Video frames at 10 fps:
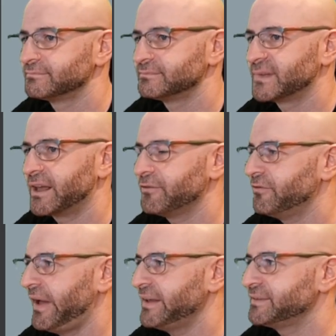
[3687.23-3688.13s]
Look how
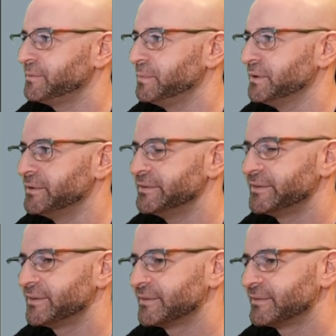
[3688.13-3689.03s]
fast it
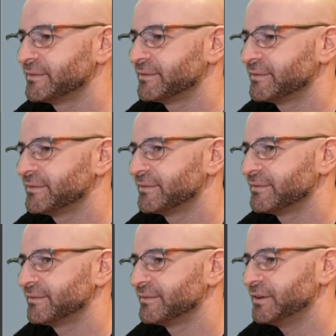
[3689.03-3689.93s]
builds.
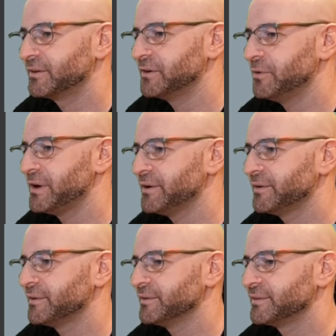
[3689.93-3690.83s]
Look, no
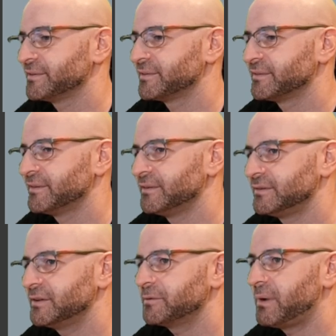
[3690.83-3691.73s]
errors.
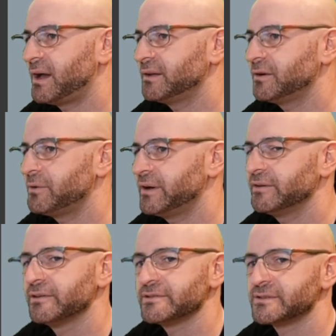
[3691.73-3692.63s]
Look, Ma, no
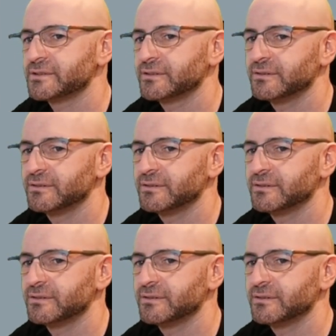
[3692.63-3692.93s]
errors.